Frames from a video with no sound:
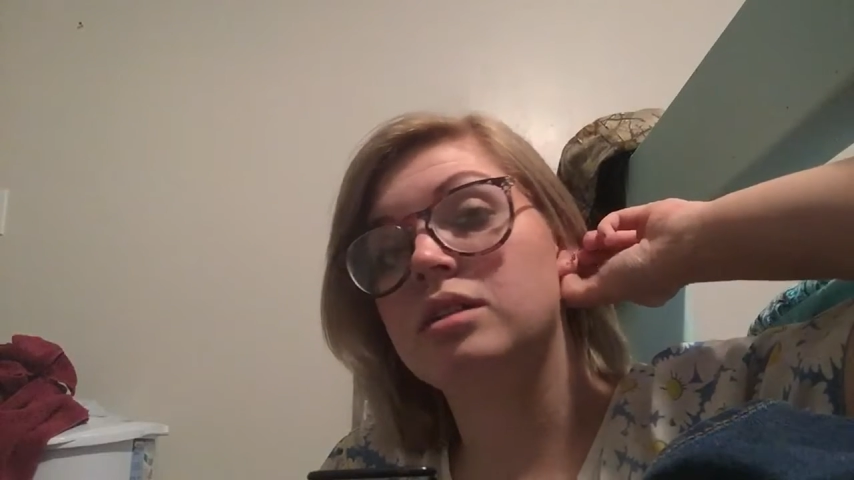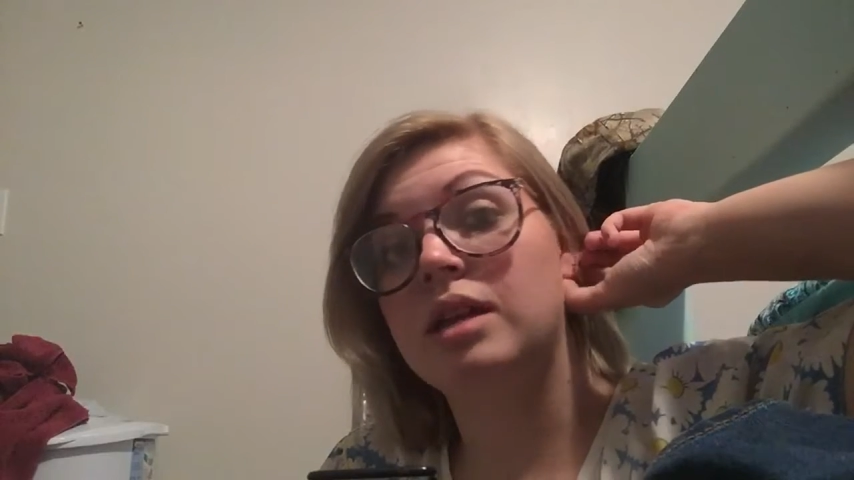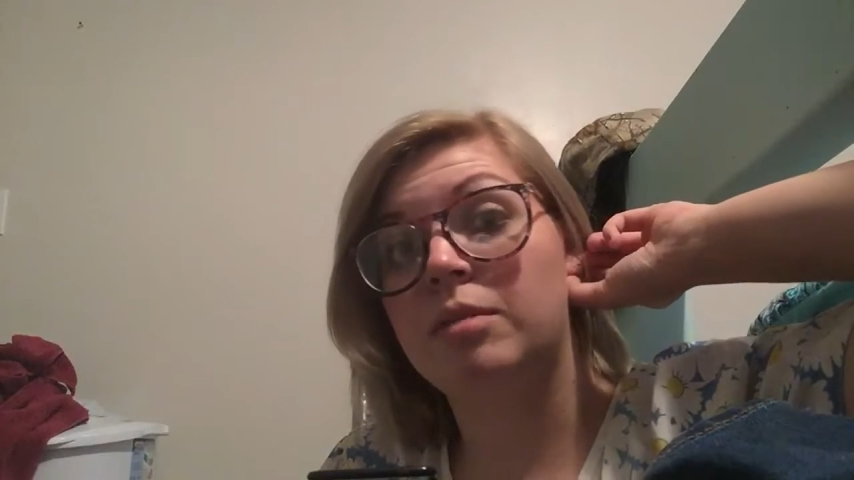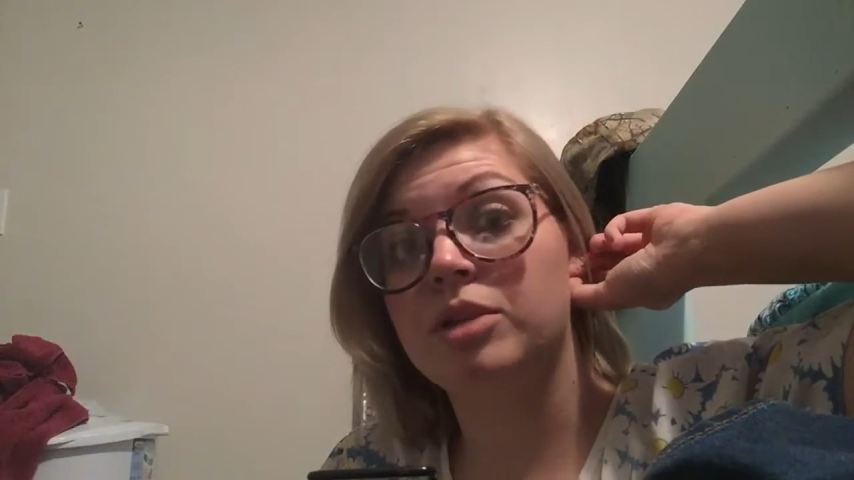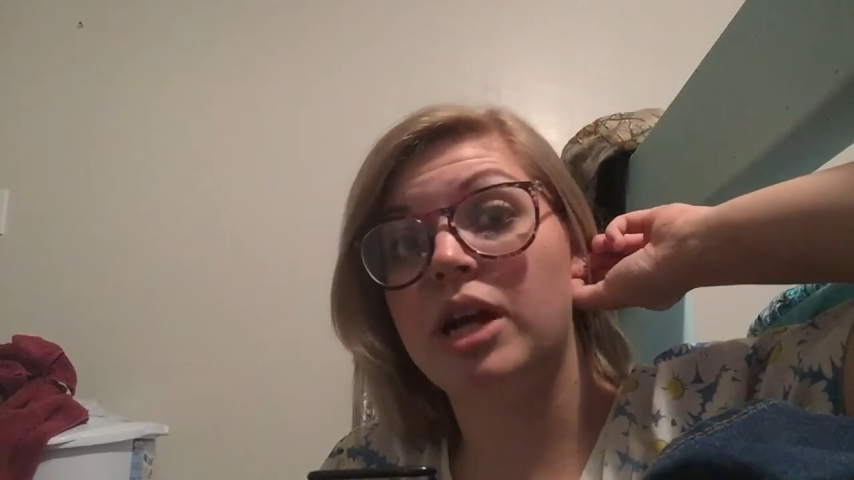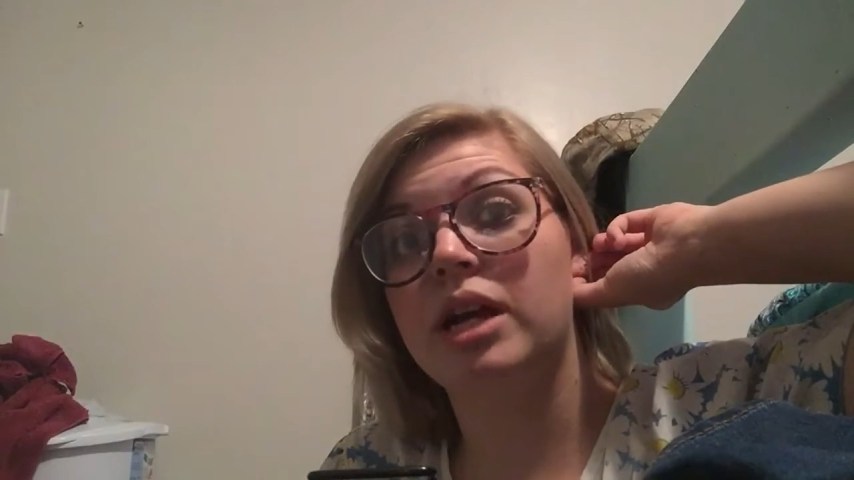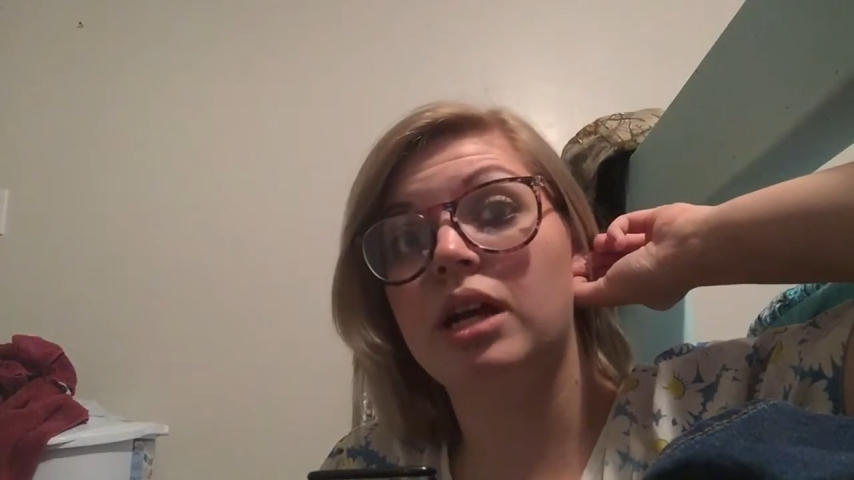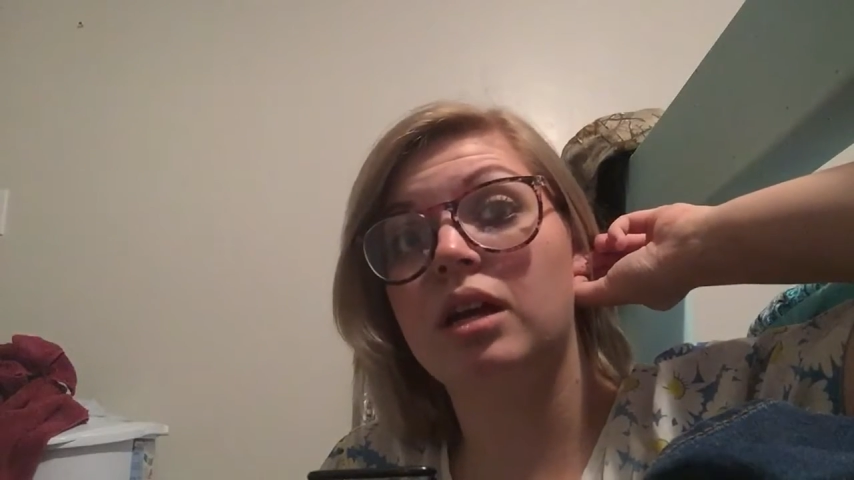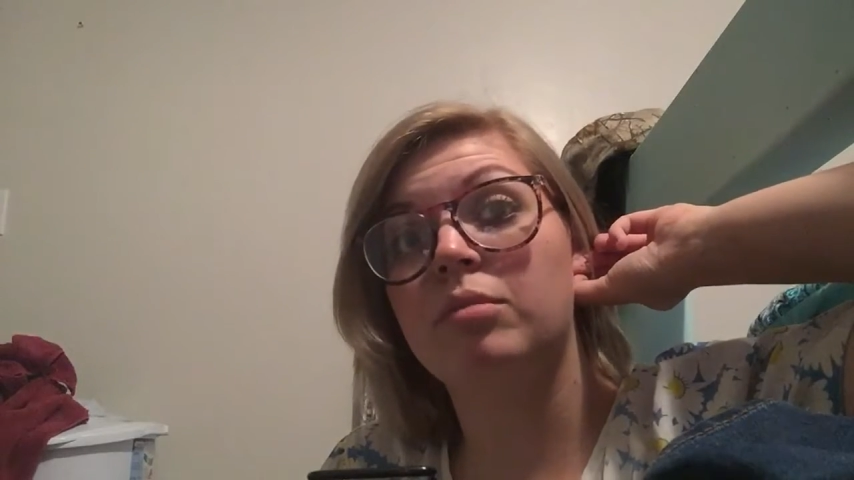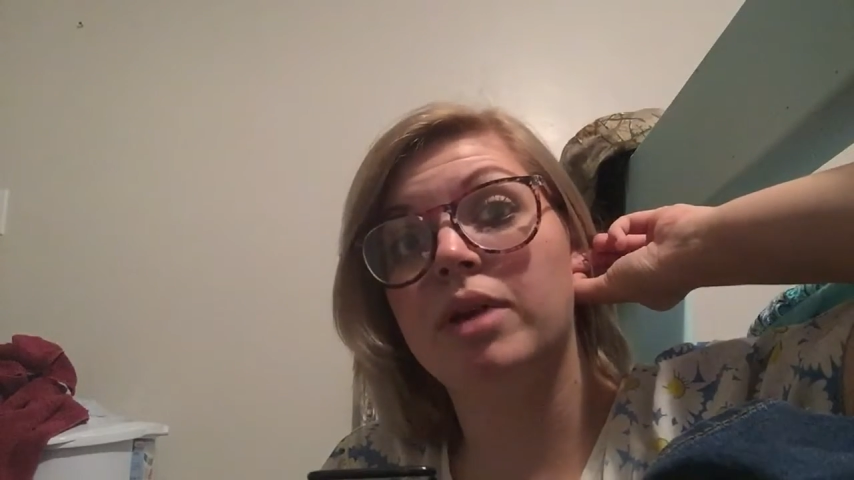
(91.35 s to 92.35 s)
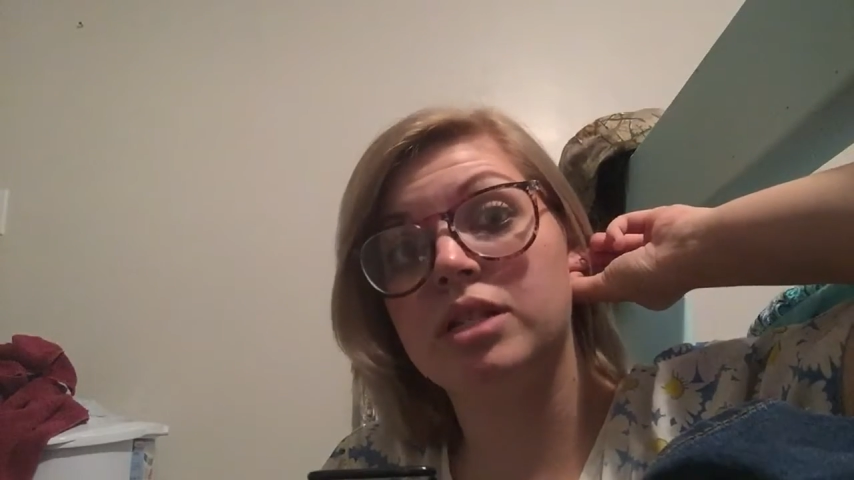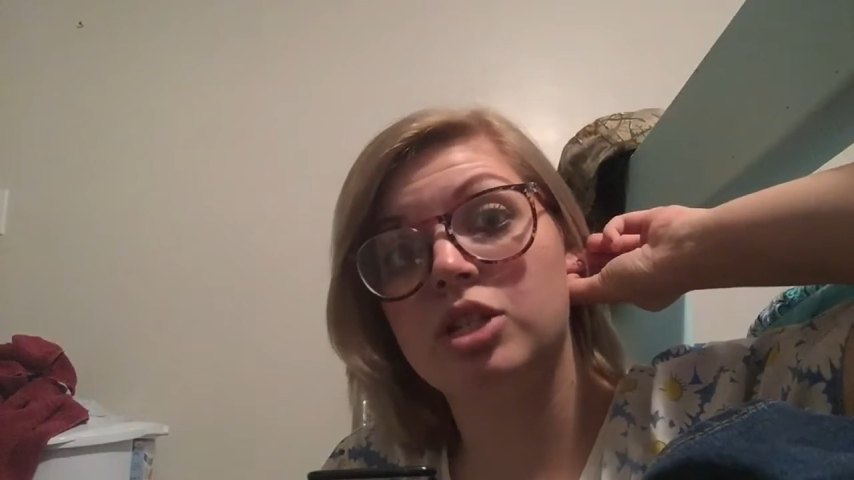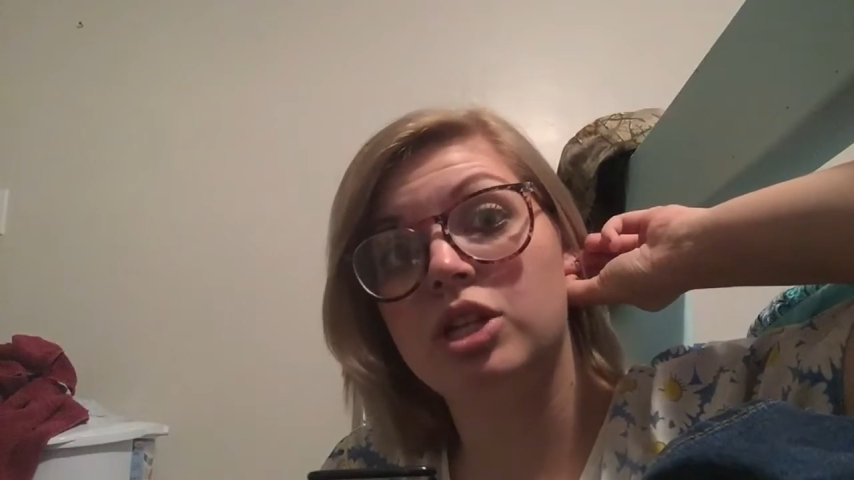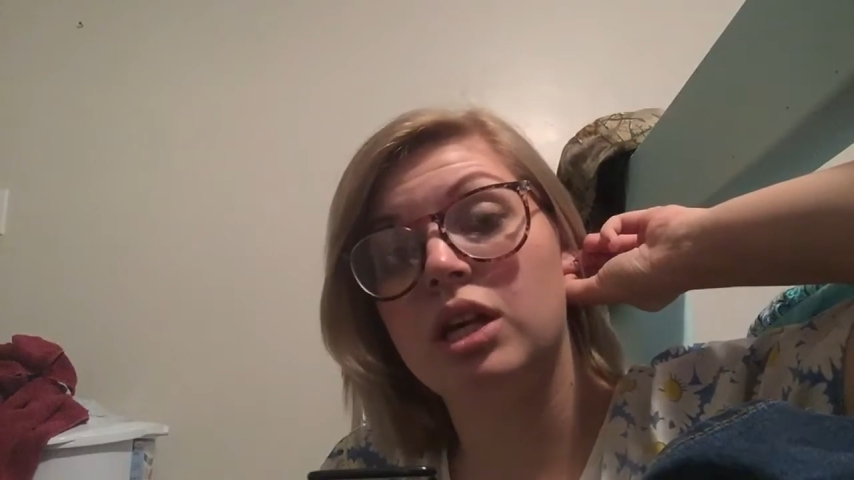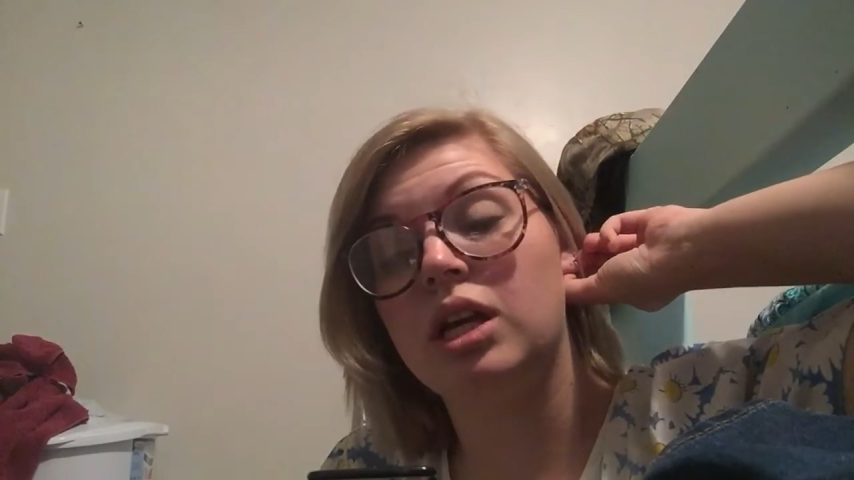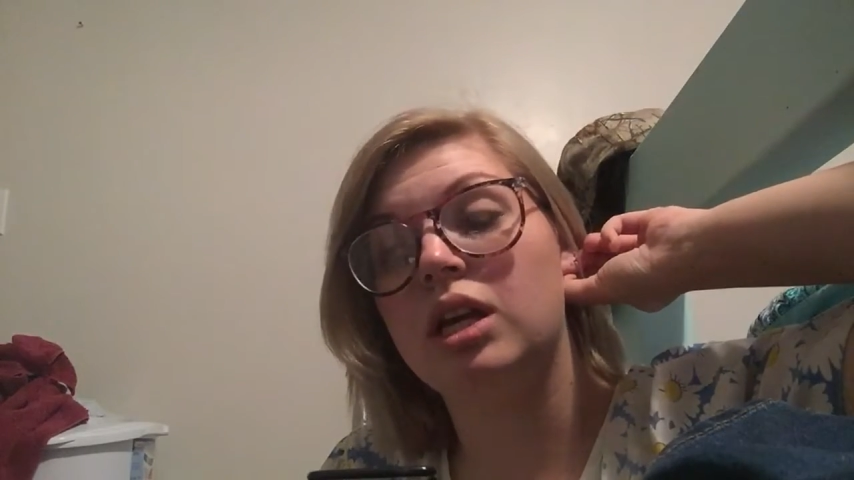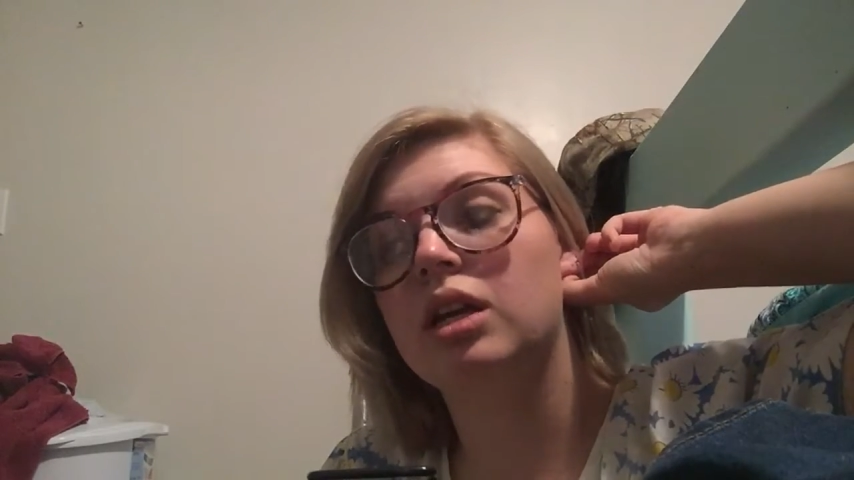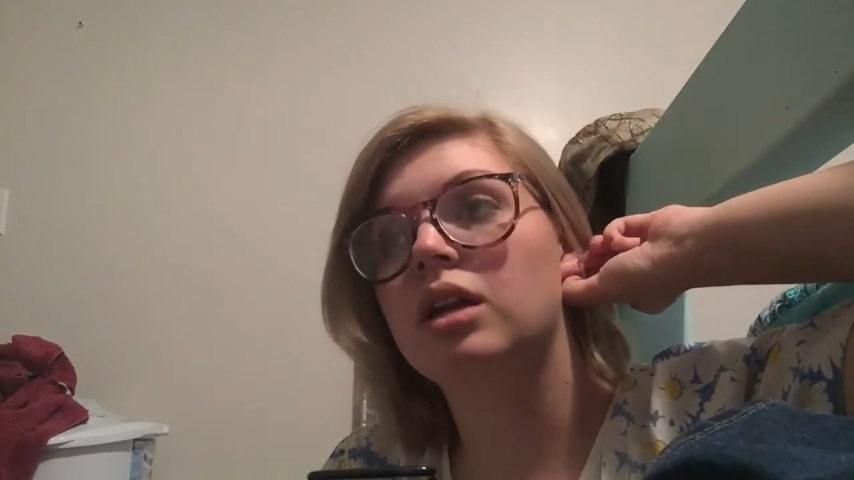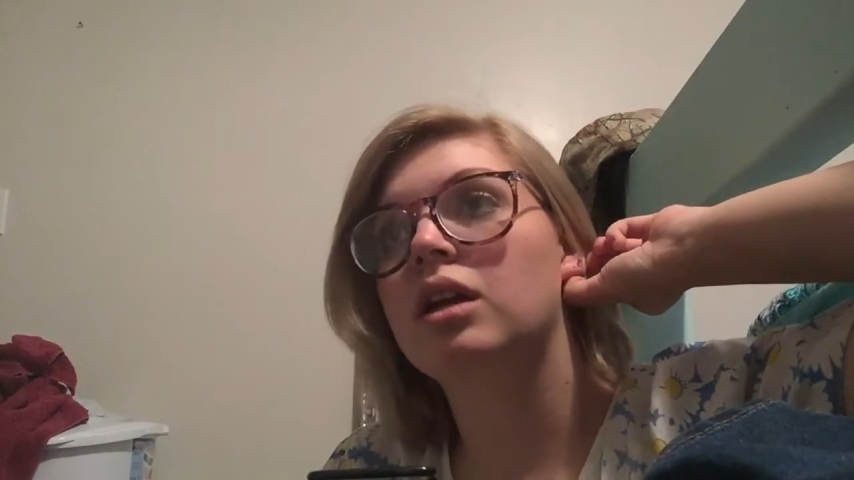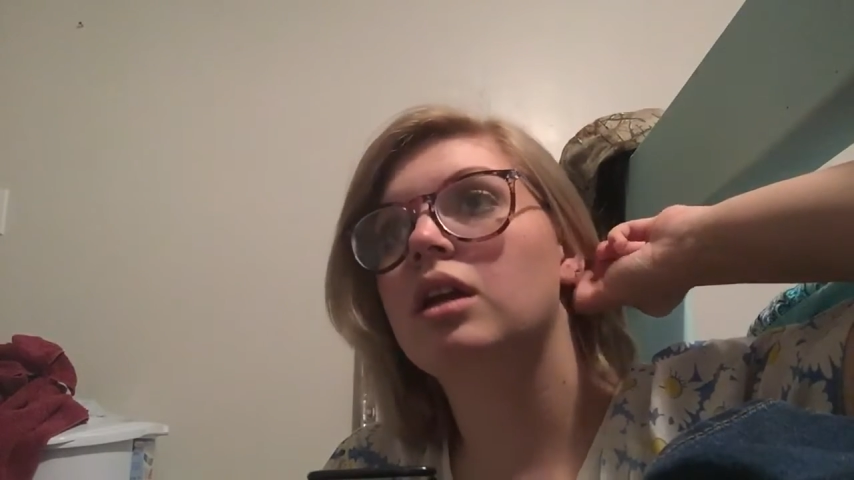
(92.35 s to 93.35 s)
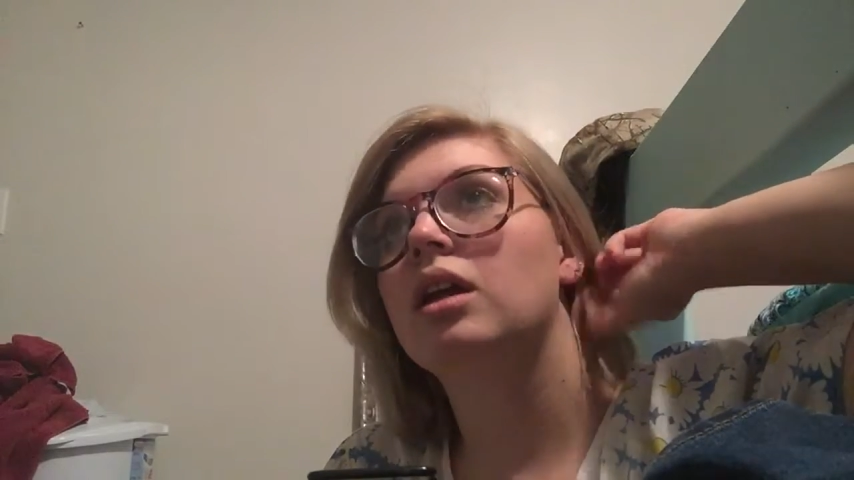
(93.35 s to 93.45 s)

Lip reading: Snapchatting and messaging and